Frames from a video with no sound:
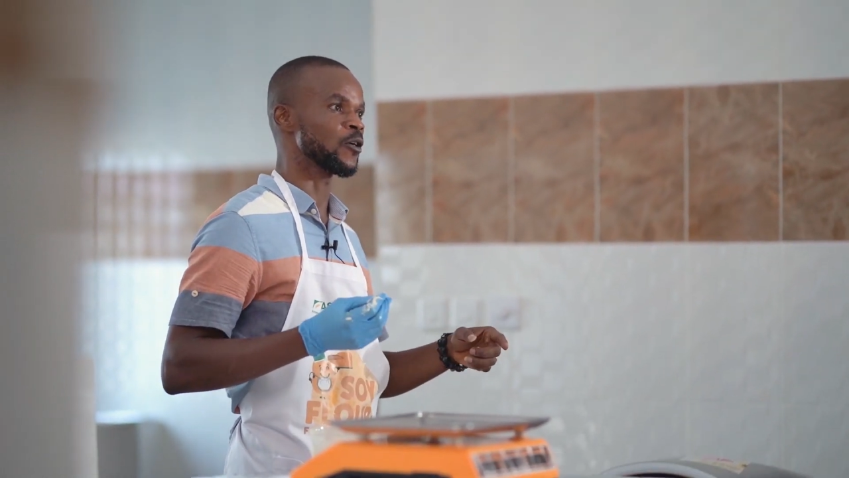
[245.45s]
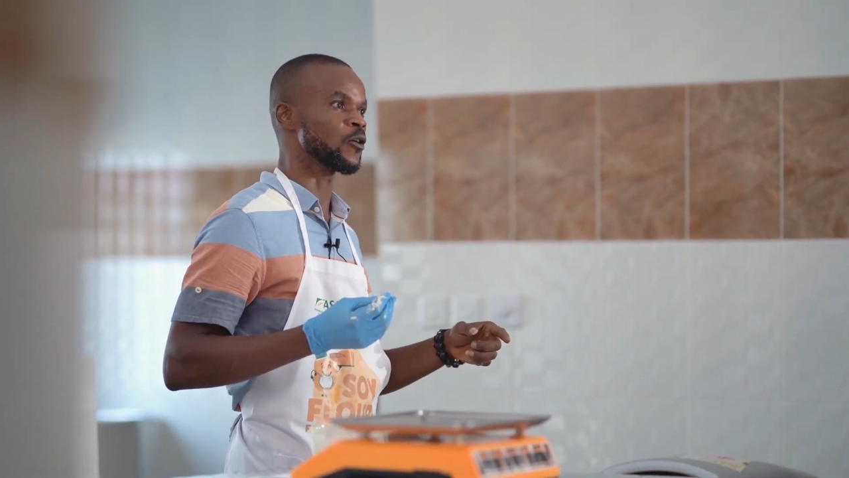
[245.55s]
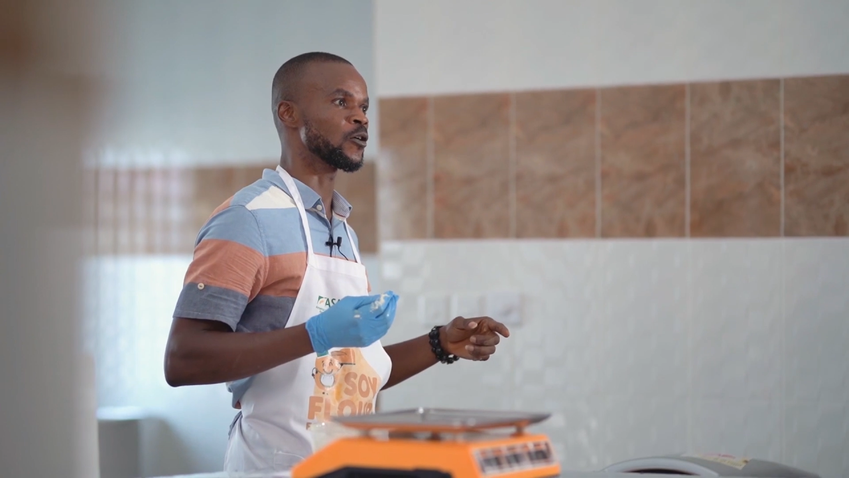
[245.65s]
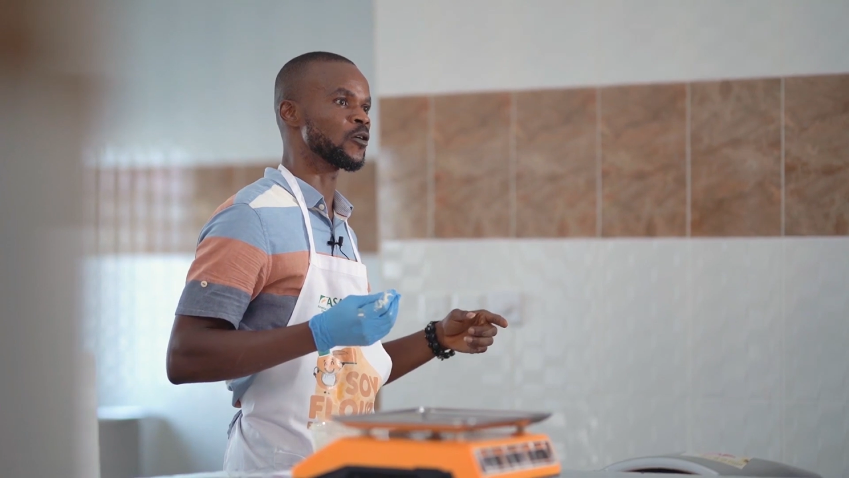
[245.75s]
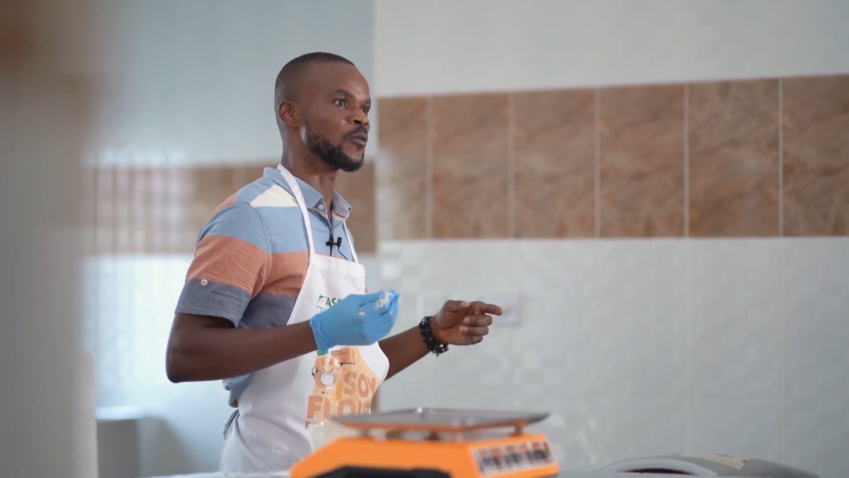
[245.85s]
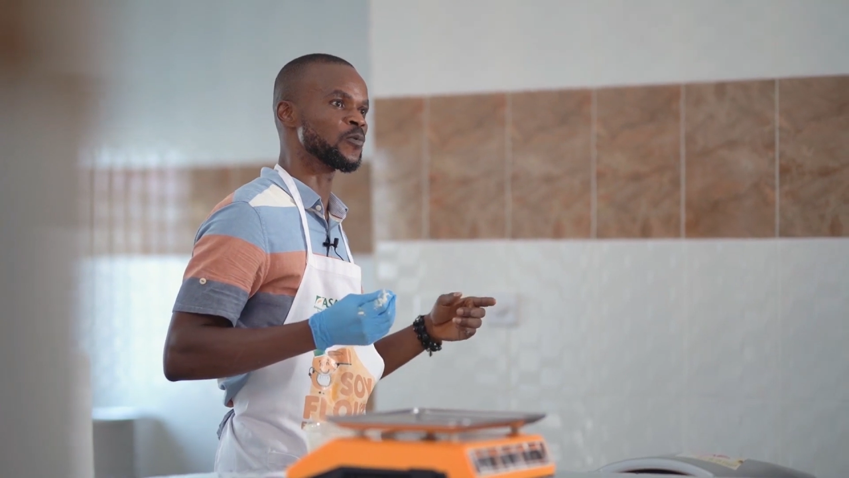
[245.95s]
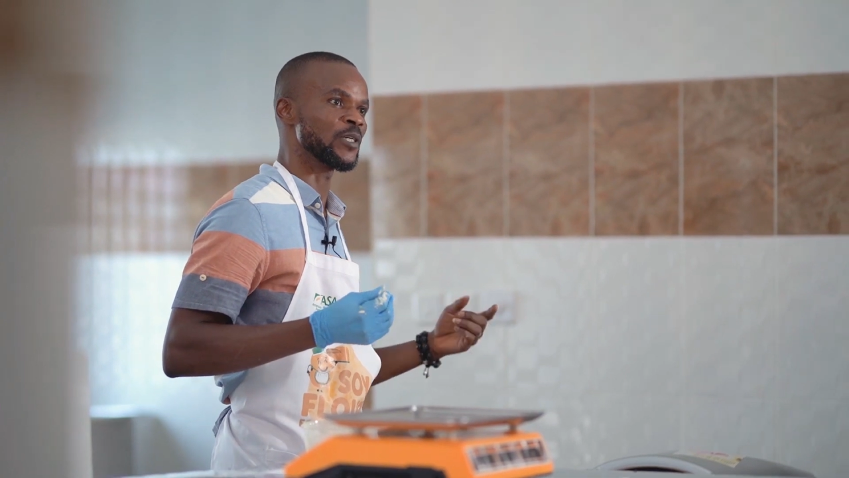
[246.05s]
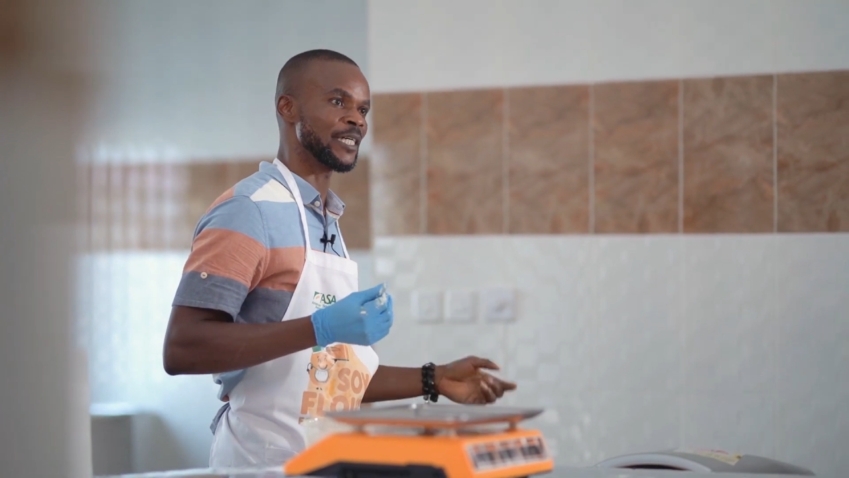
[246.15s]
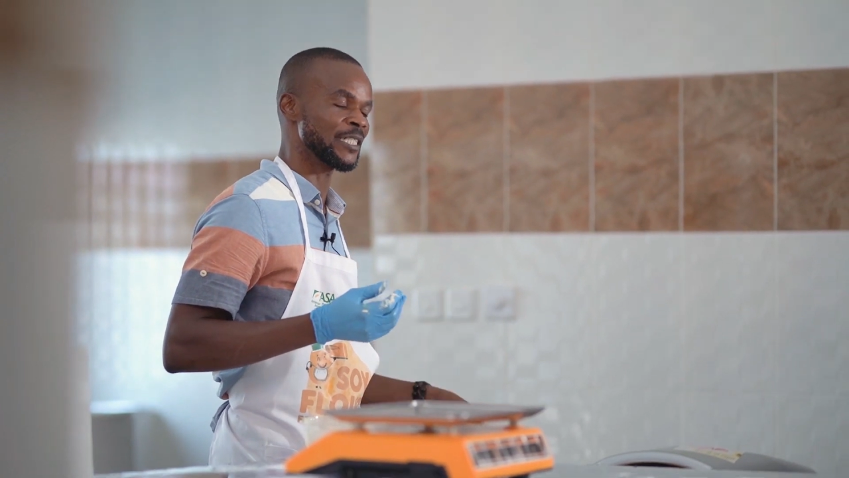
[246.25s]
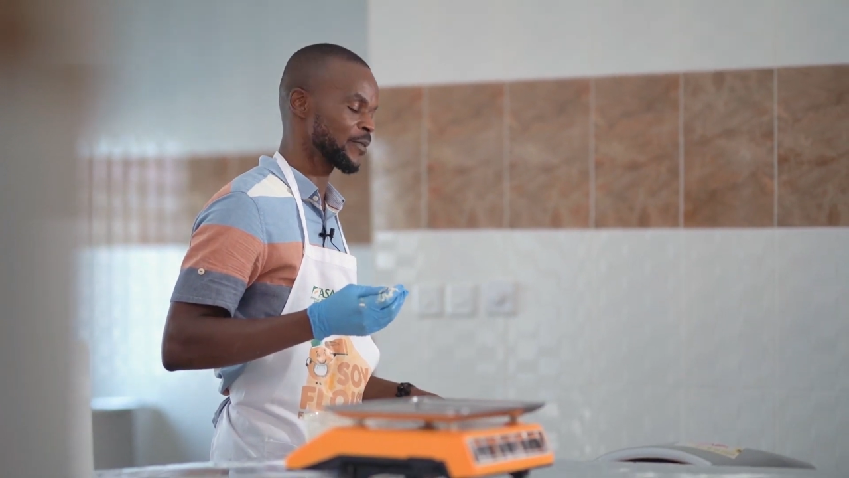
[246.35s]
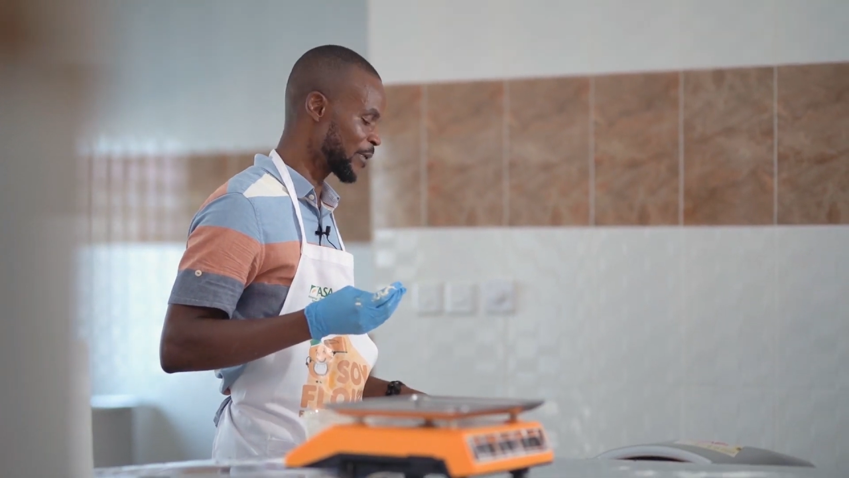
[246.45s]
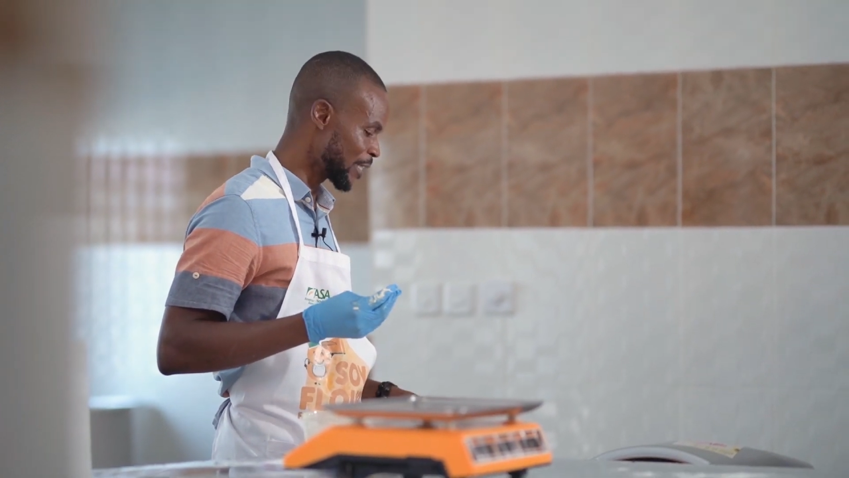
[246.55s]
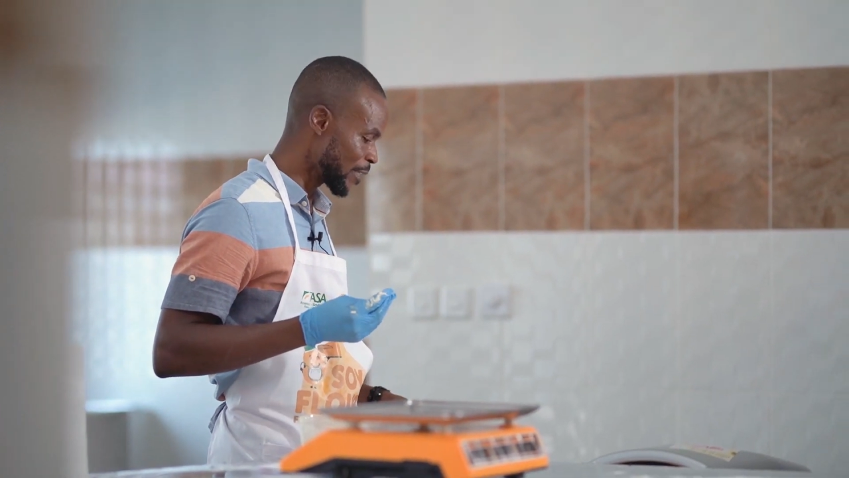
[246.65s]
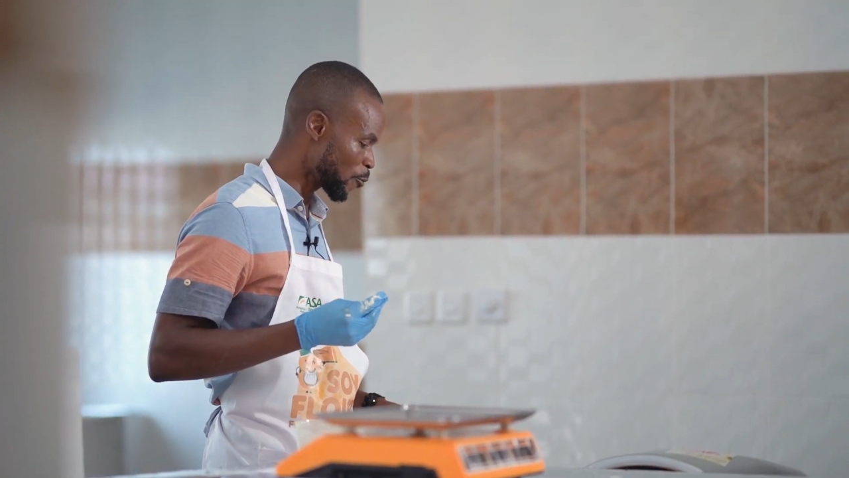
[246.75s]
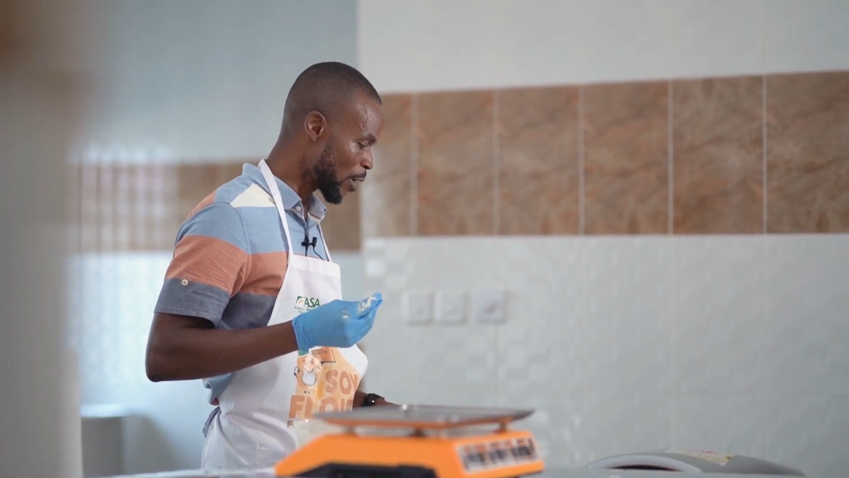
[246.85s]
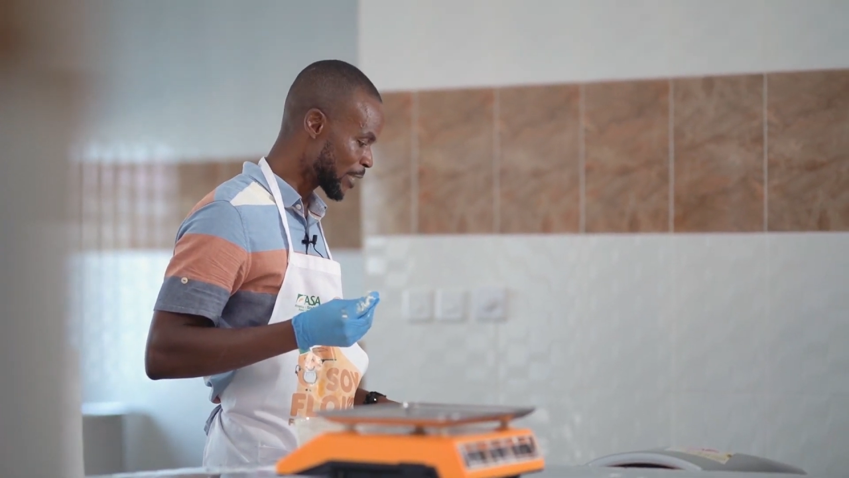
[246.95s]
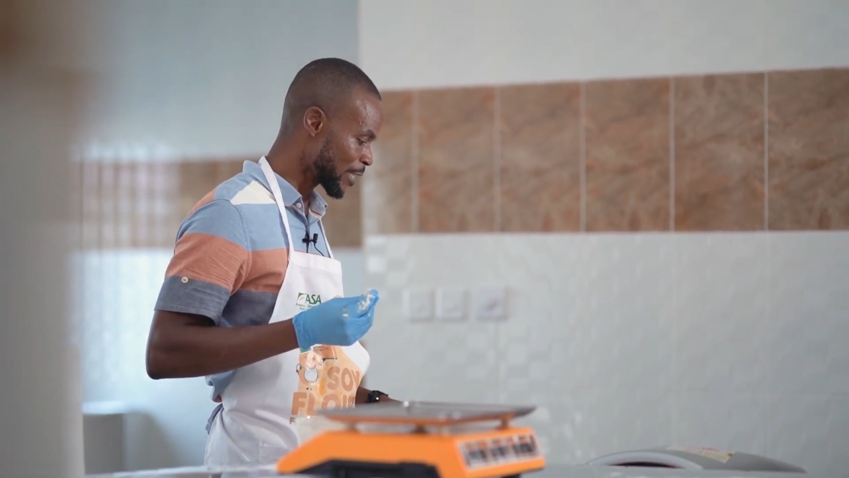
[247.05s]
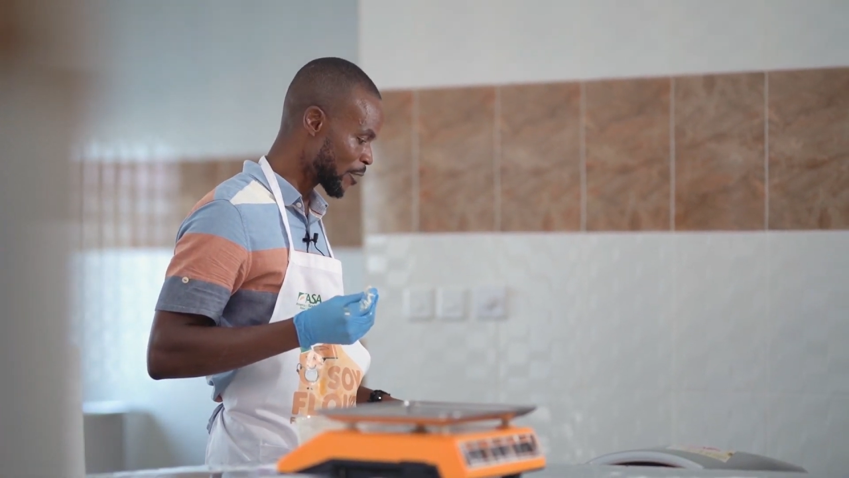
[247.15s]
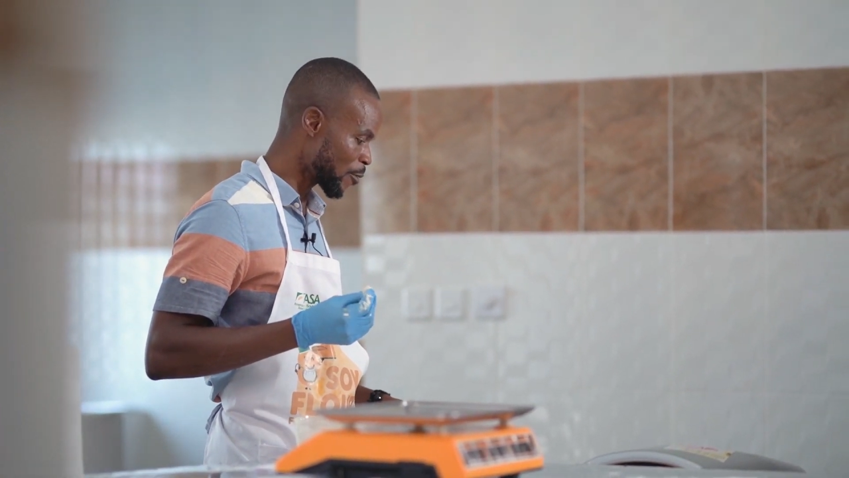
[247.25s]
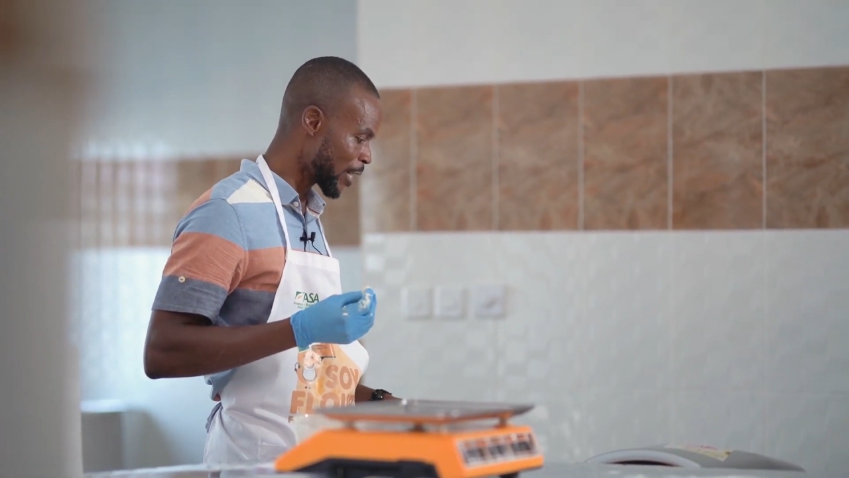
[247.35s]
or production man, that once
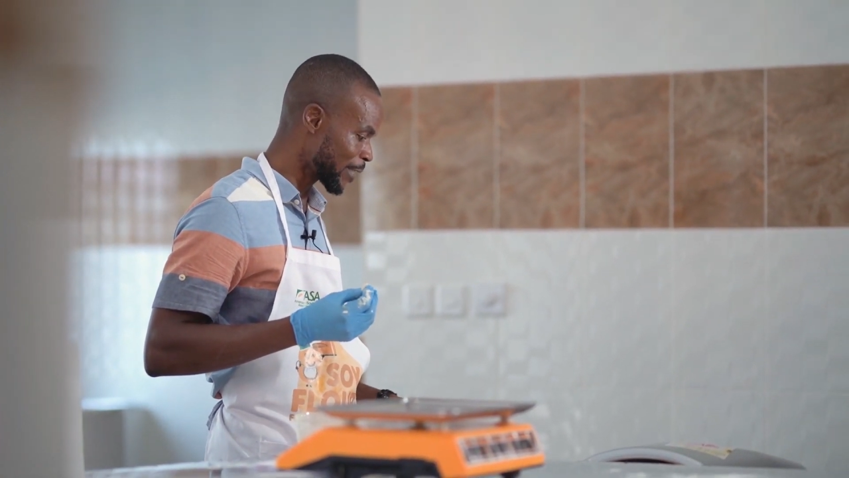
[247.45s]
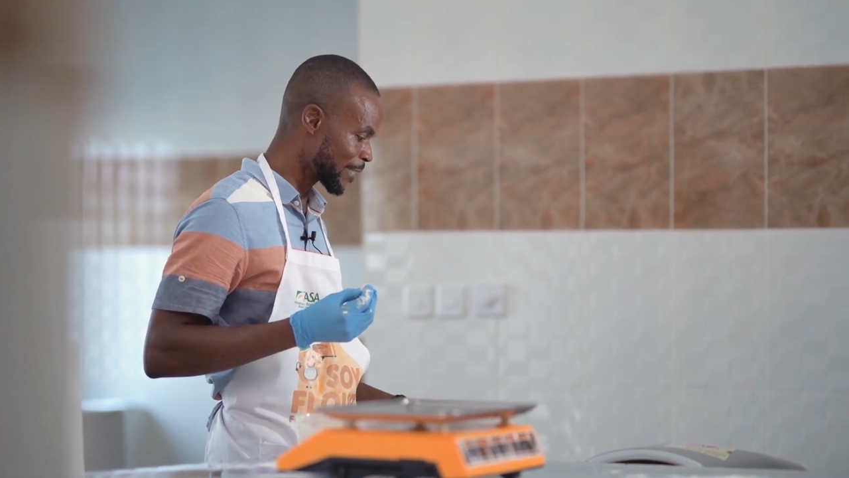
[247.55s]
a while,